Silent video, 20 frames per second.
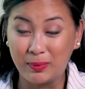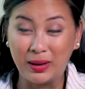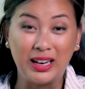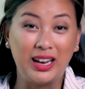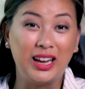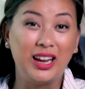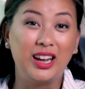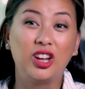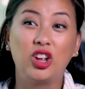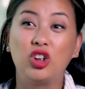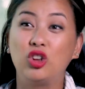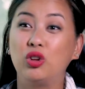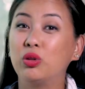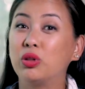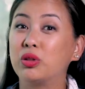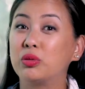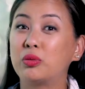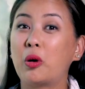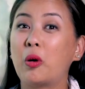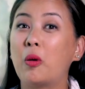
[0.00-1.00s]
meaning you
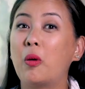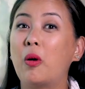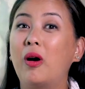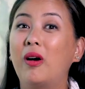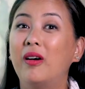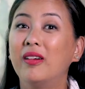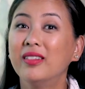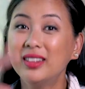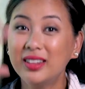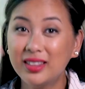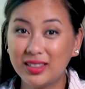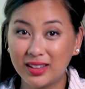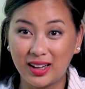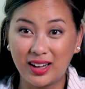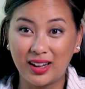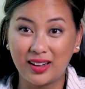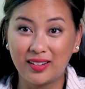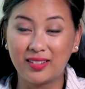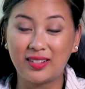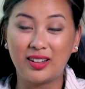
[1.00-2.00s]
throw all the
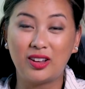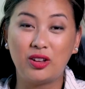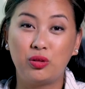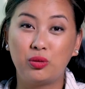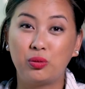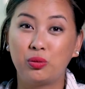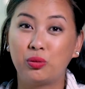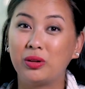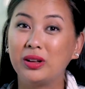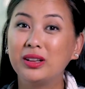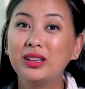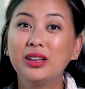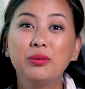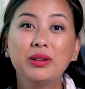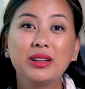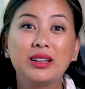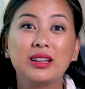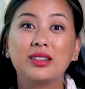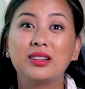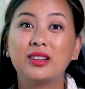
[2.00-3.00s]
things that you really
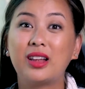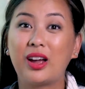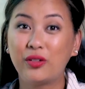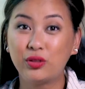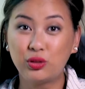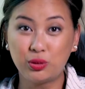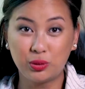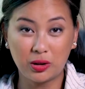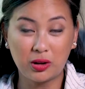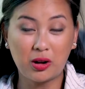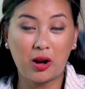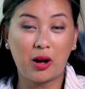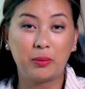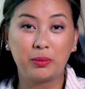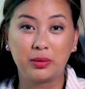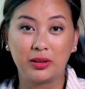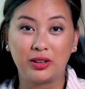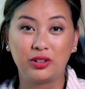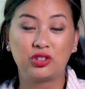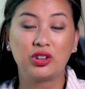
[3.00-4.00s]
would love to
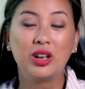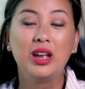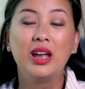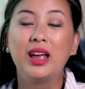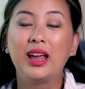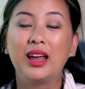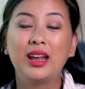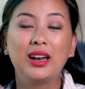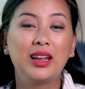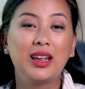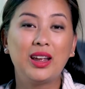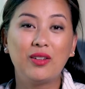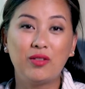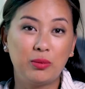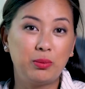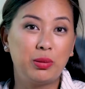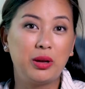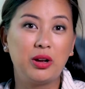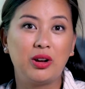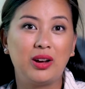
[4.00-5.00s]
accomplish in a
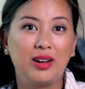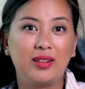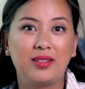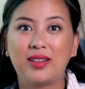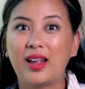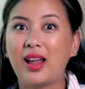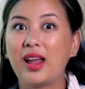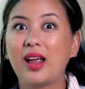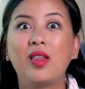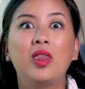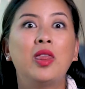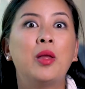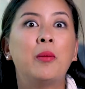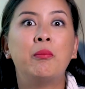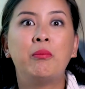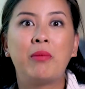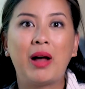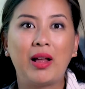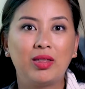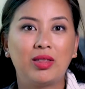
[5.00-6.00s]
given period, say in the
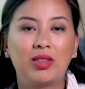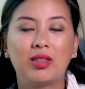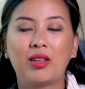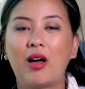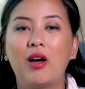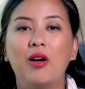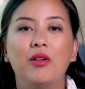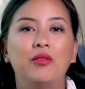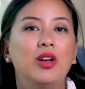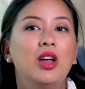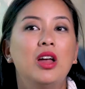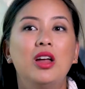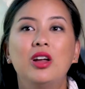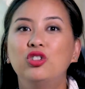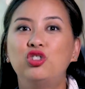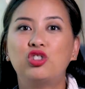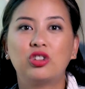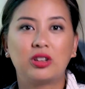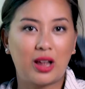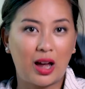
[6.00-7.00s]
month of
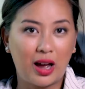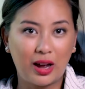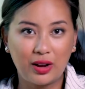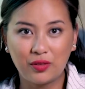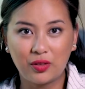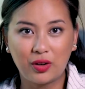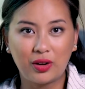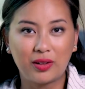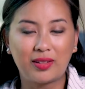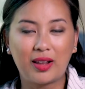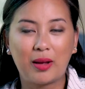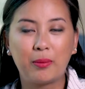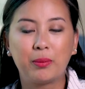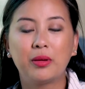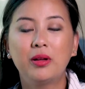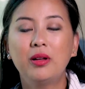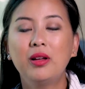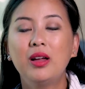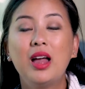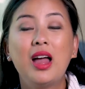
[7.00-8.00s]
July, for
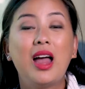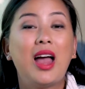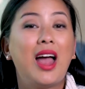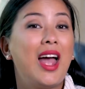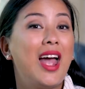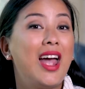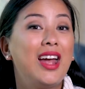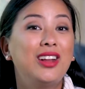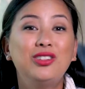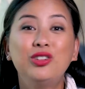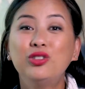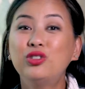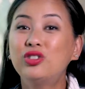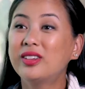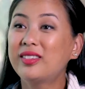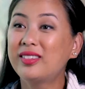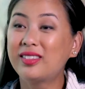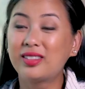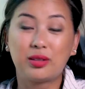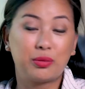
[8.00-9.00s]
example, and you
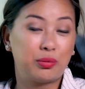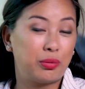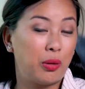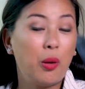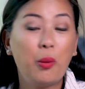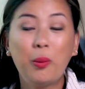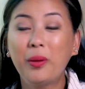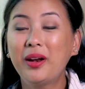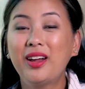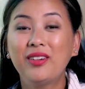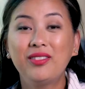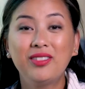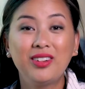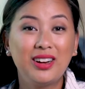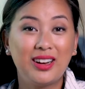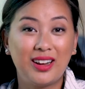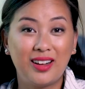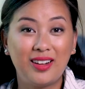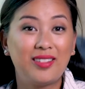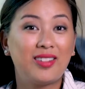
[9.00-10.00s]
just throw whatever
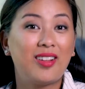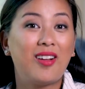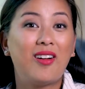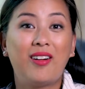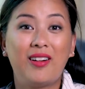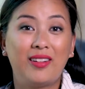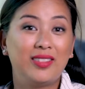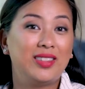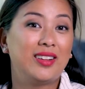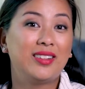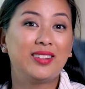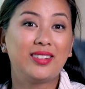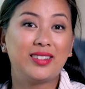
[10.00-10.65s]
it is on this